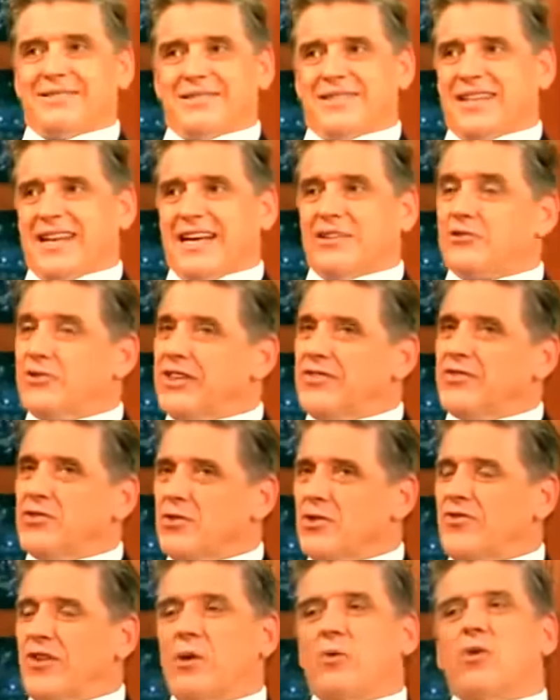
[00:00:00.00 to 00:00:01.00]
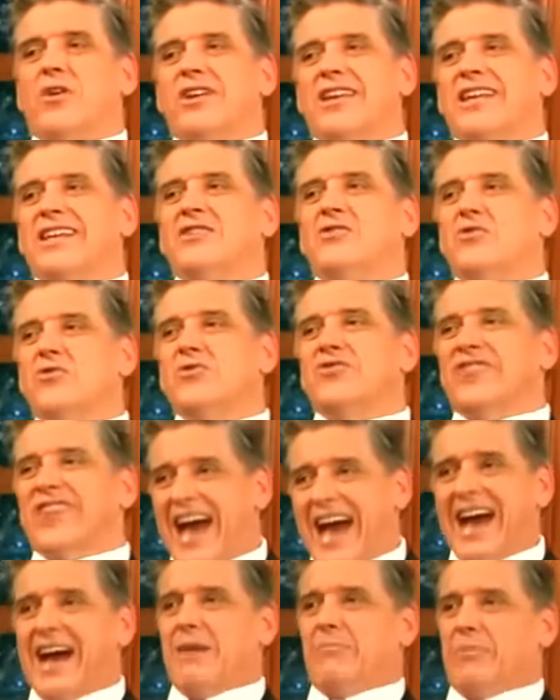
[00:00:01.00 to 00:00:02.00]
I don't even know if I want to know
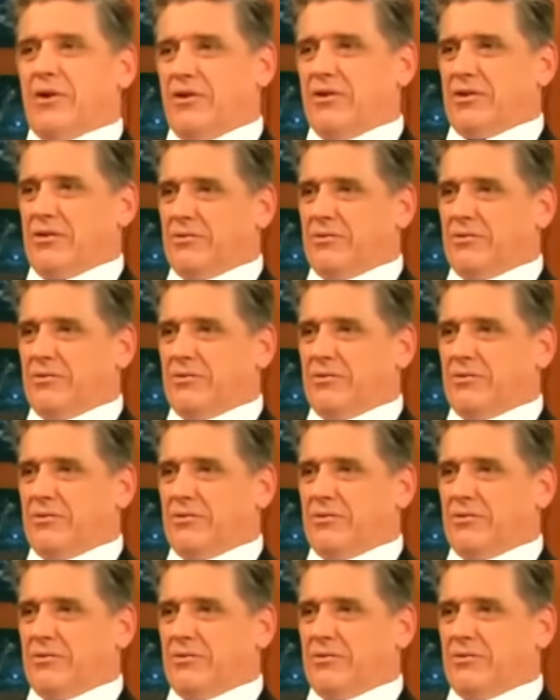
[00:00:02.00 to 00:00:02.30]
that about him.